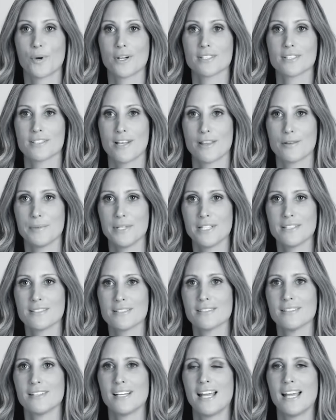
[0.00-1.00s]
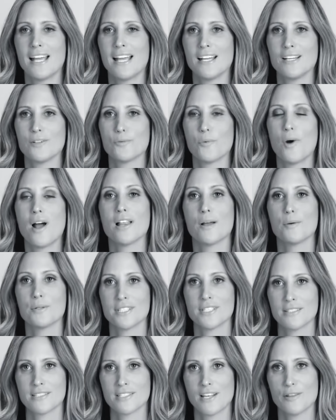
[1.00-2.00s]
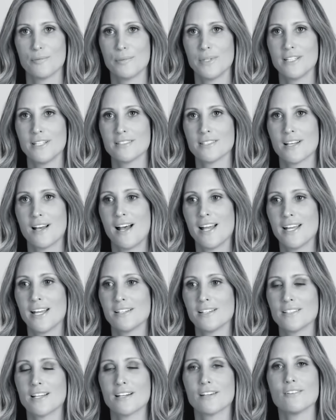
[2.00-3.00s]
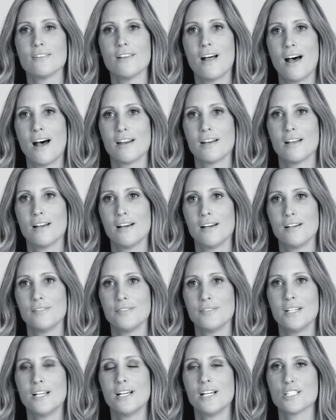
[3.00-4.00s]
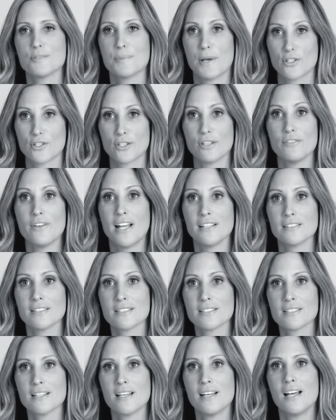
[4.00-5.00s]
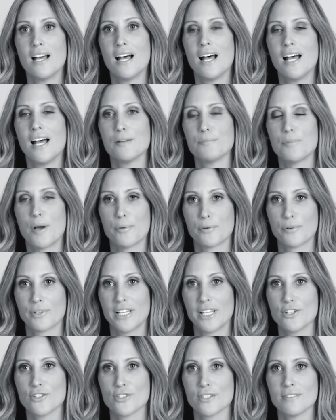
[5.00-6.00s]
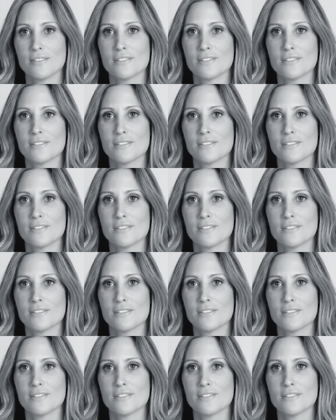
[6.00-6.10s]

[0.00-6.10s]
reputation, but of the truth. As she delved into the writing process, Stephanie